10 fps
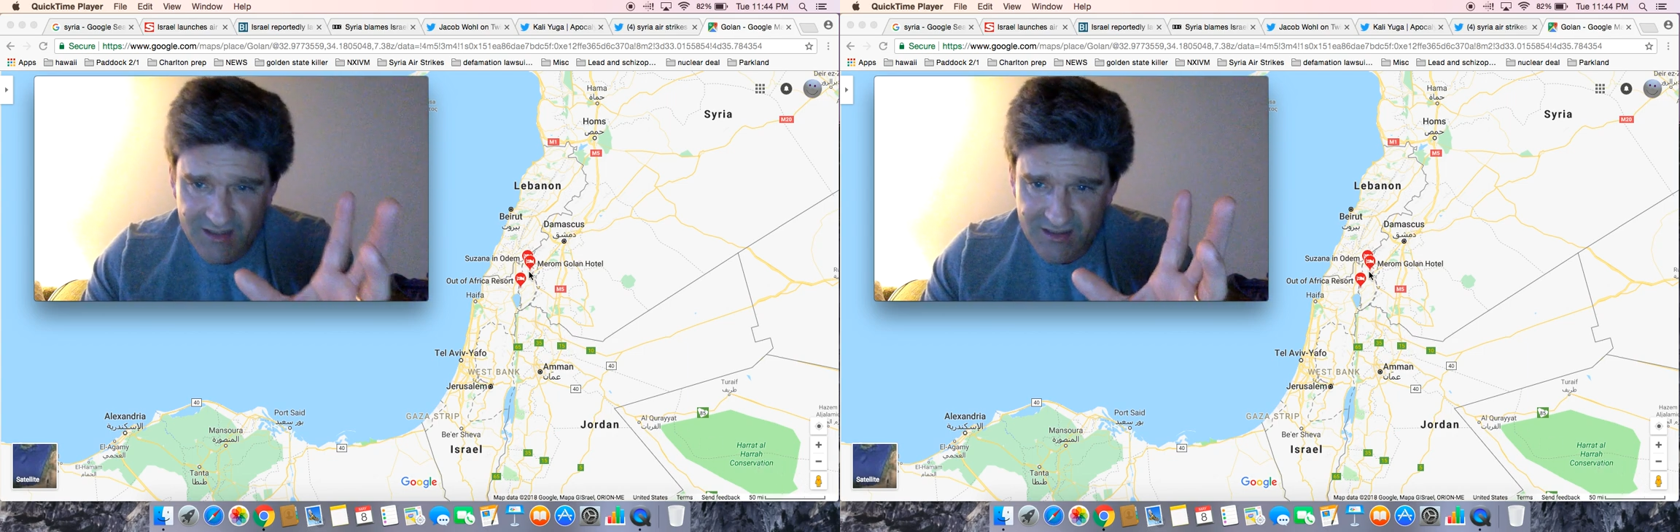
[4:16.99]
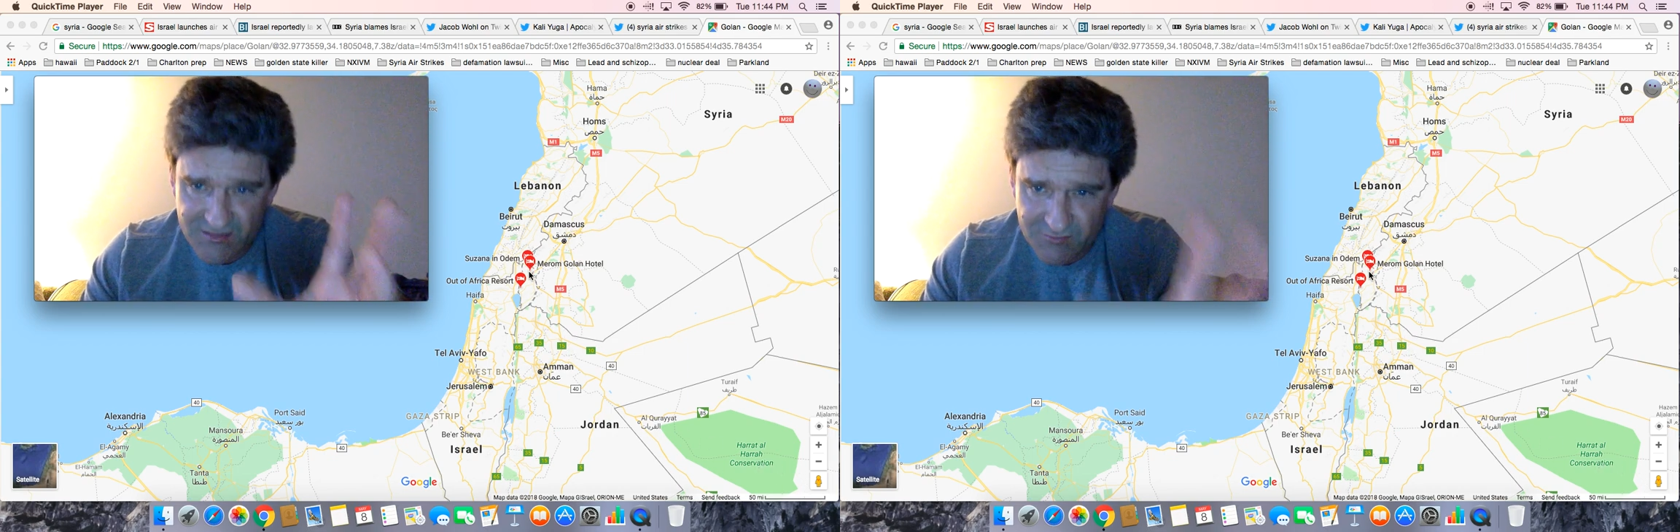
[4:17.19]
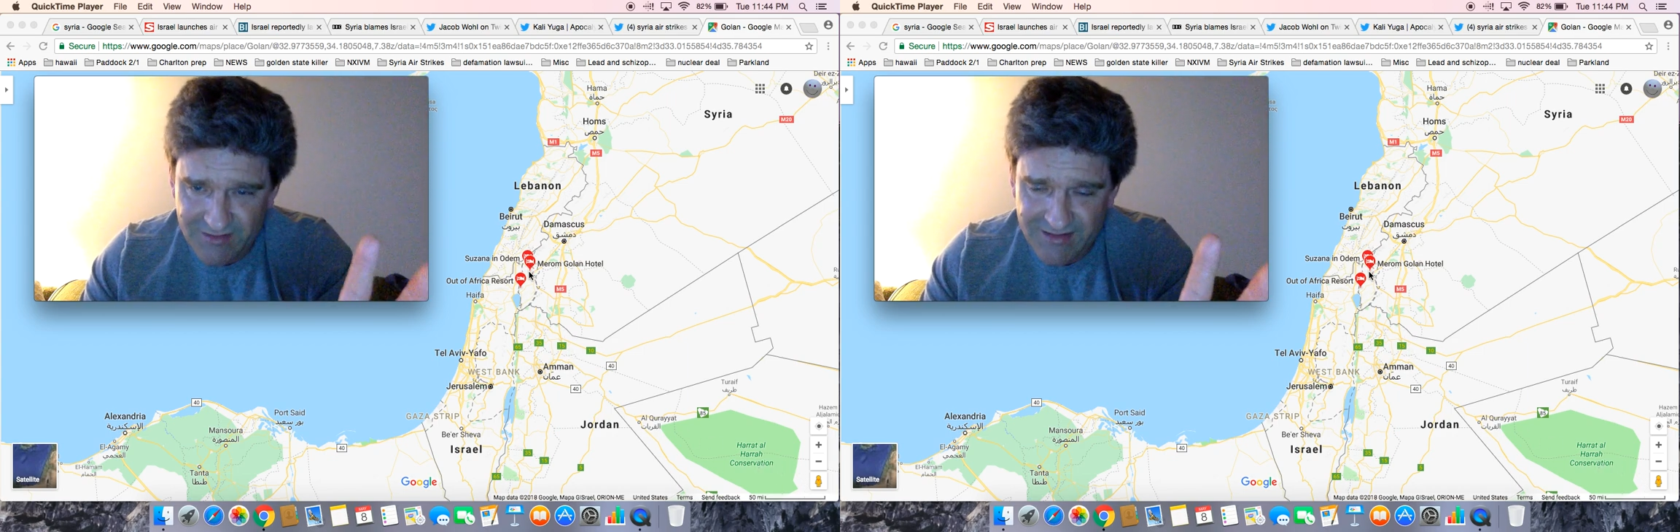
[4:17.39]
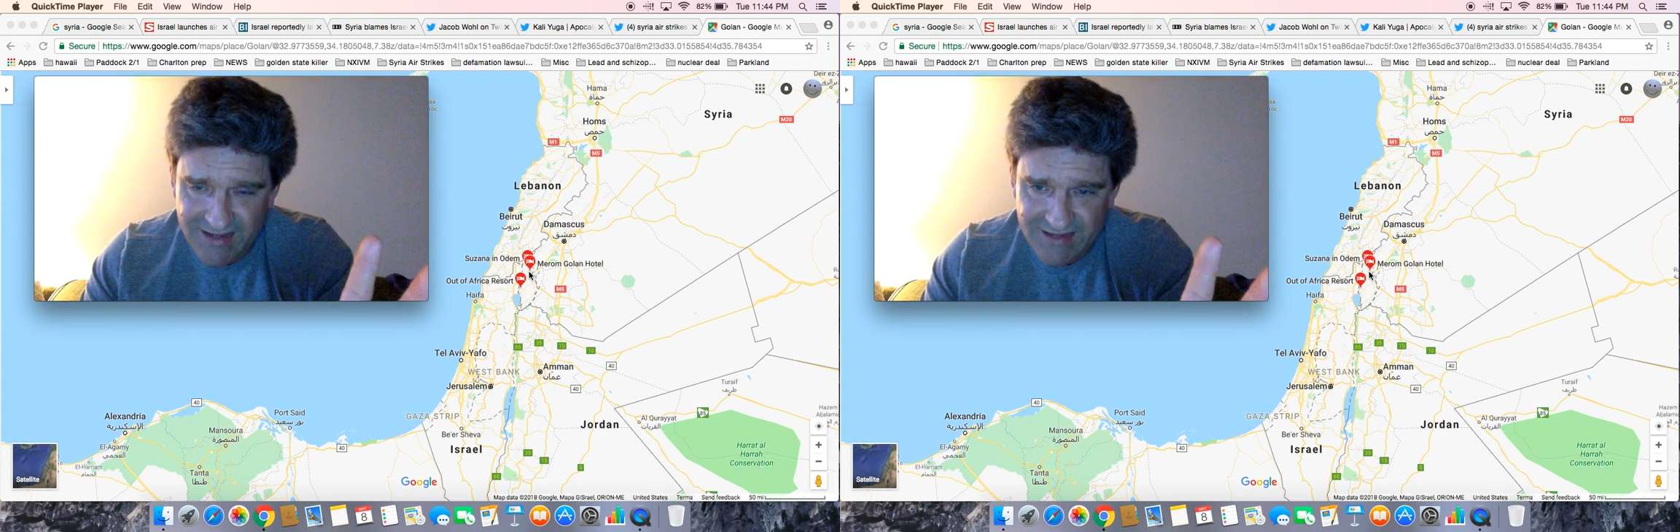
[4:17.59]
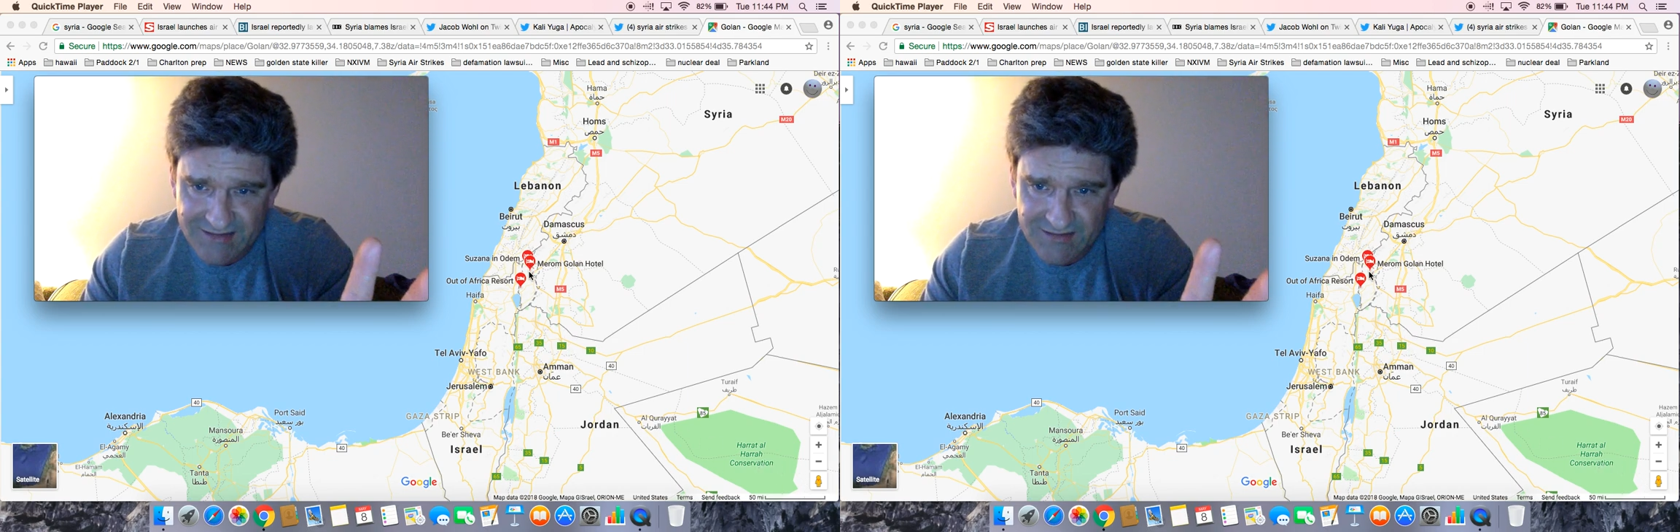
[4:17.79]
Israeli
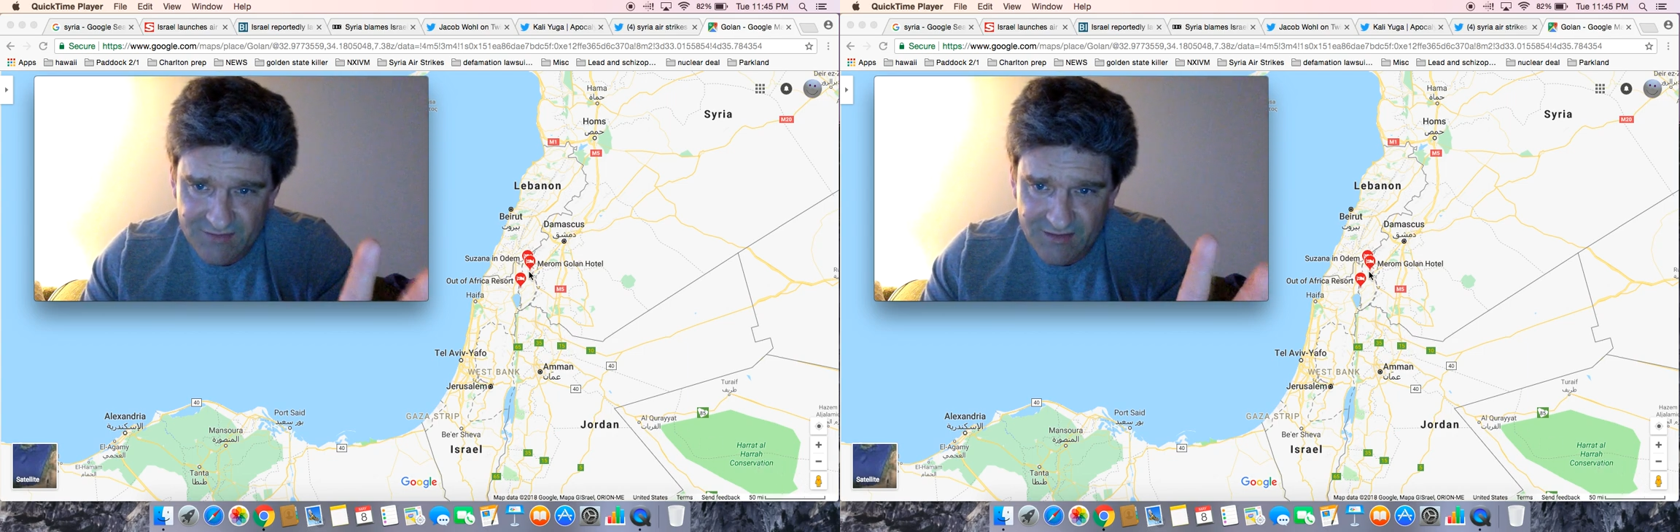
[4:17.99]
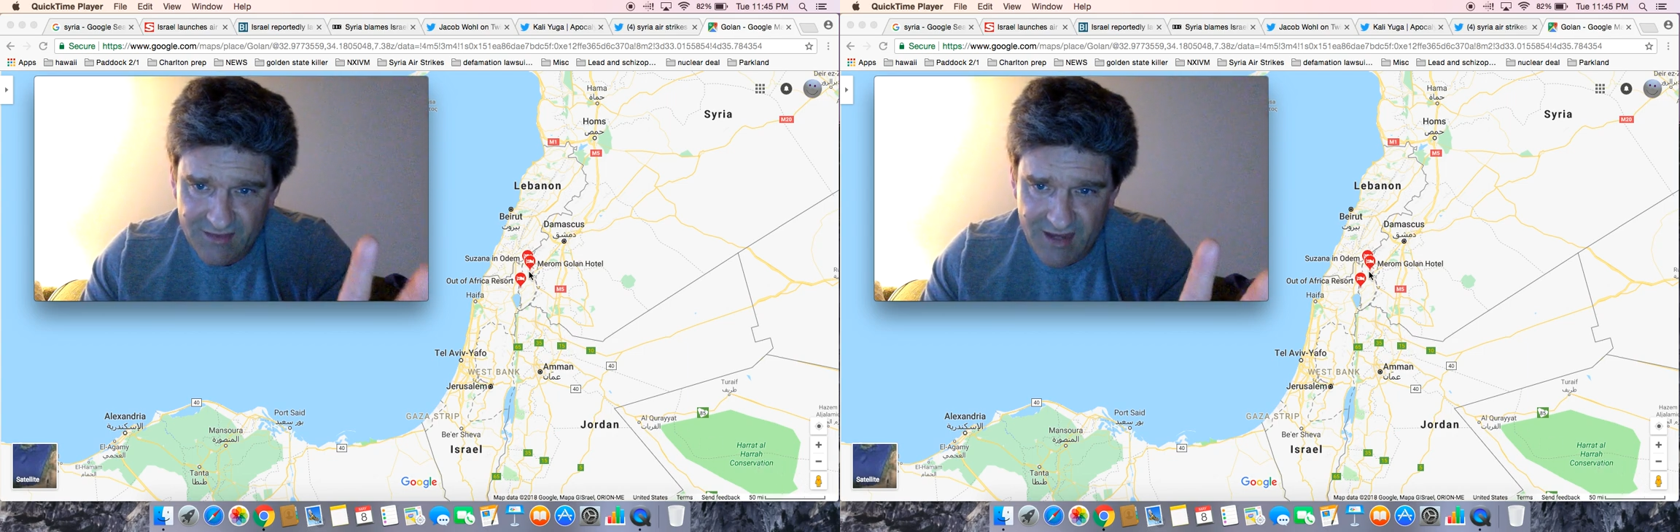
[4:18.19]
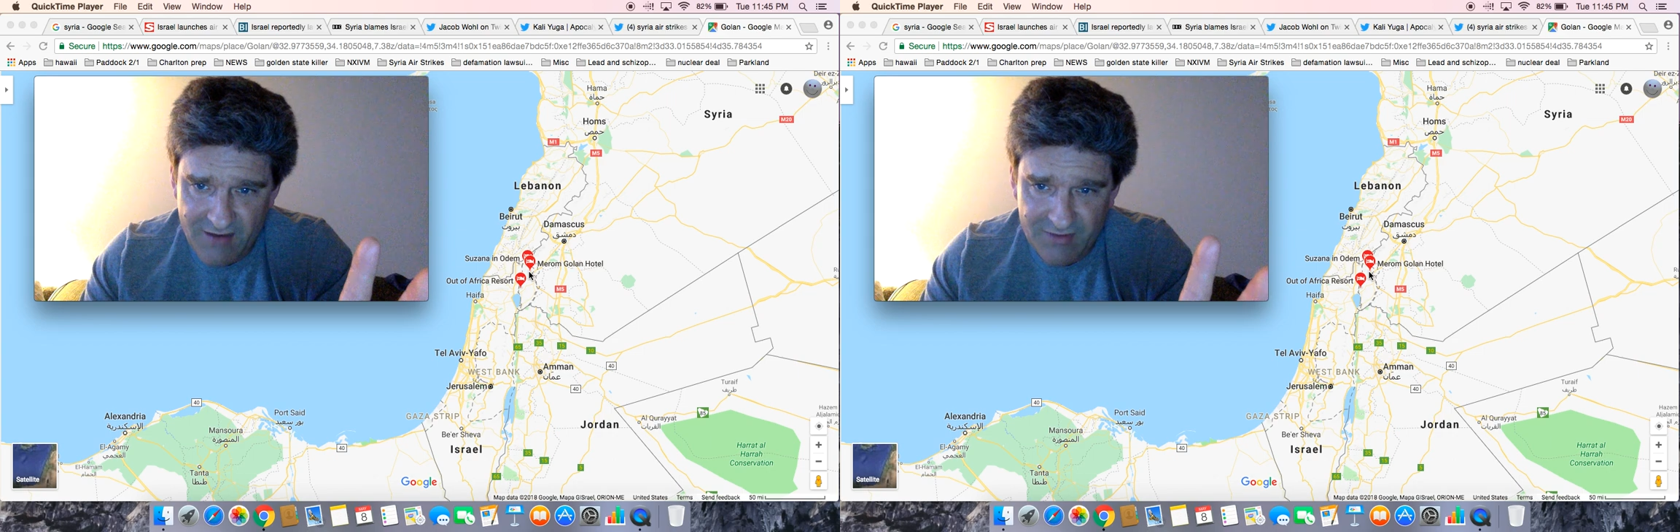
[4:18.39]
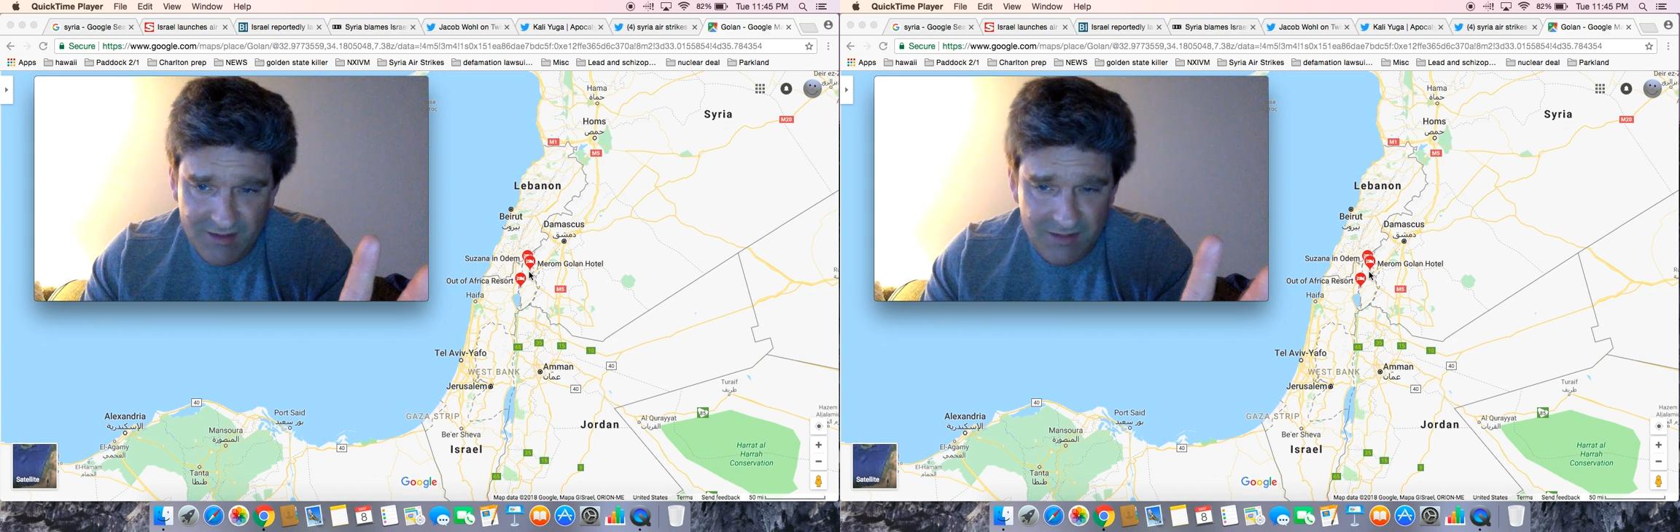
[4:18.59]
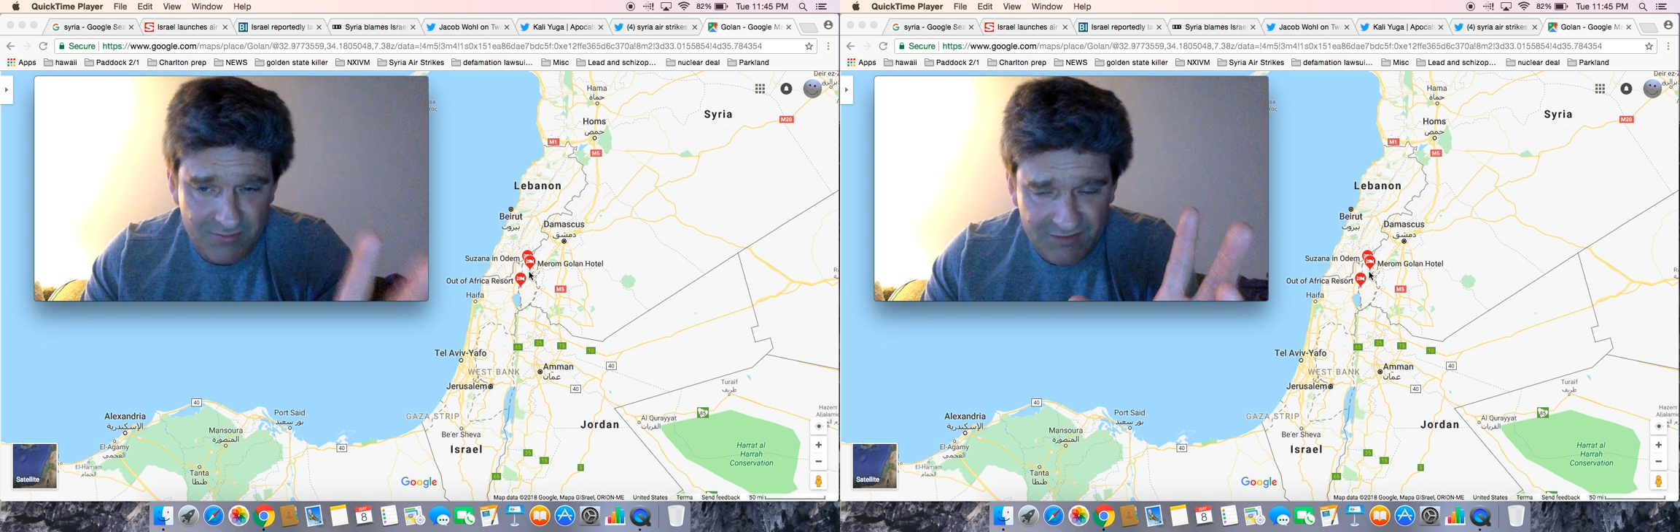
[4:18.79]
activity there that I
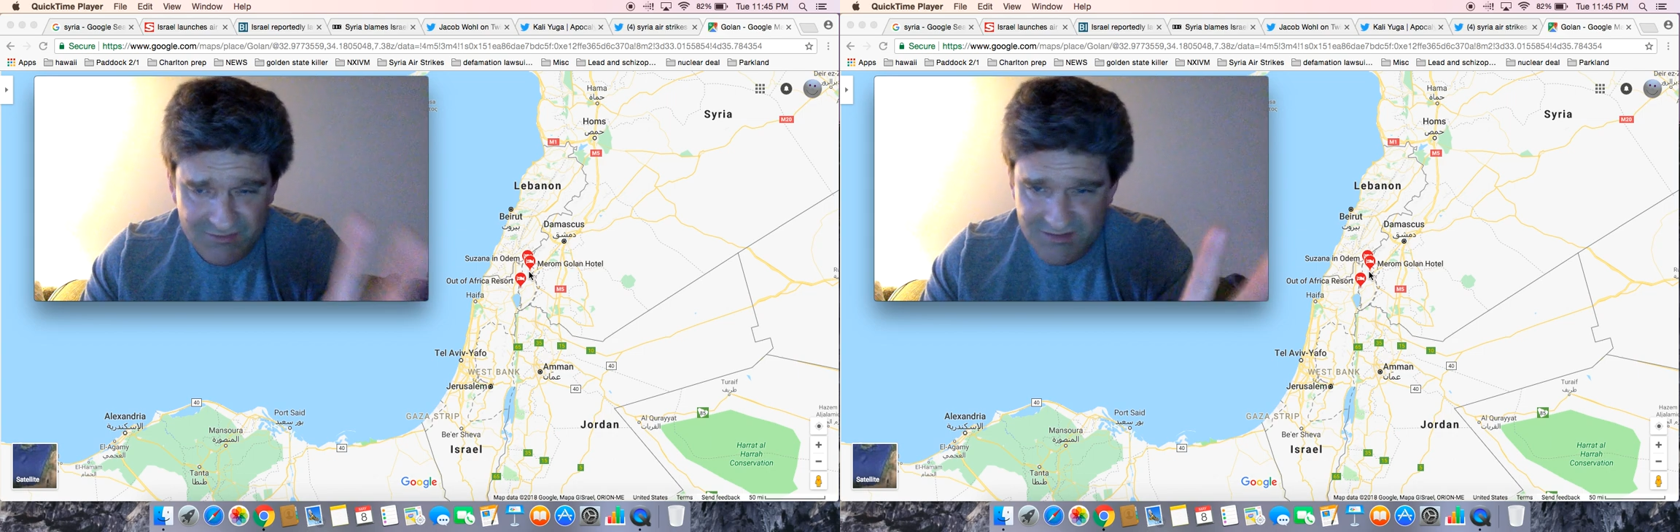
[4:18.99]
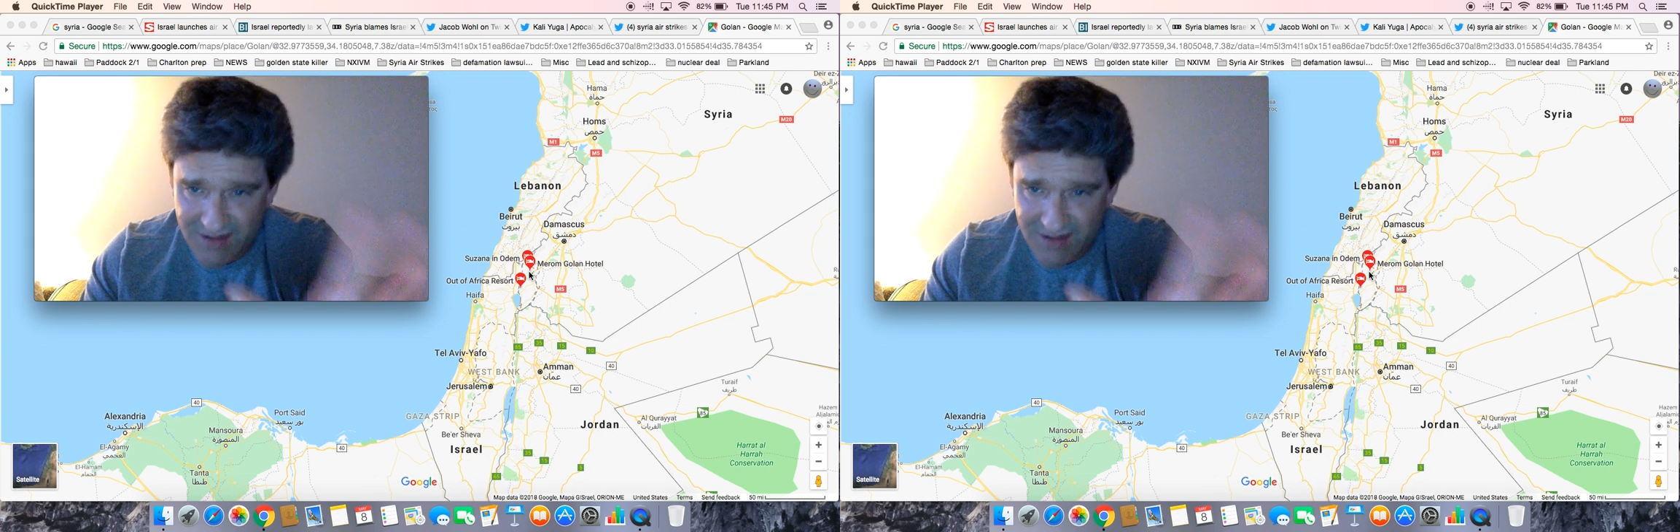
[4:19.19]
believe is